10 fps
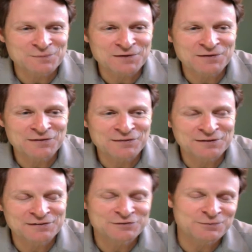And one of the
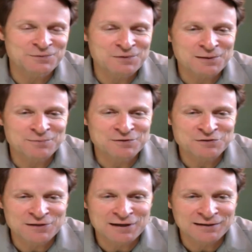things from growing up in
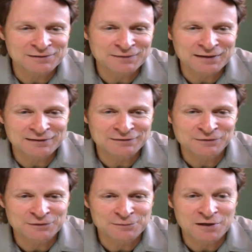Chicago I had to
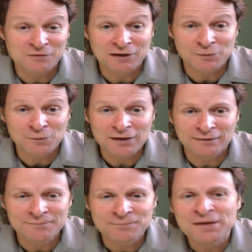learn about right
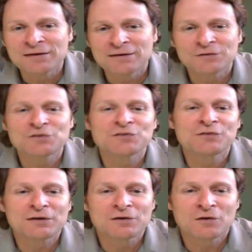away is this
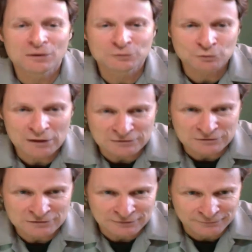thing called
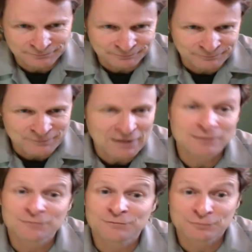rust.
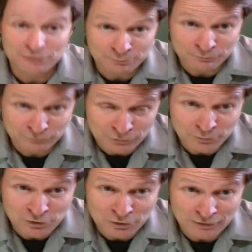And
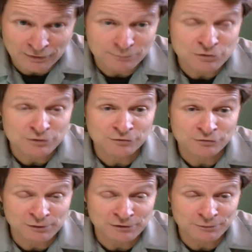from New York, I'm sure you're
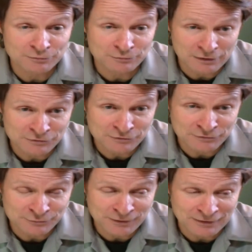familiar with rust
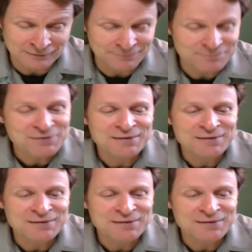as well.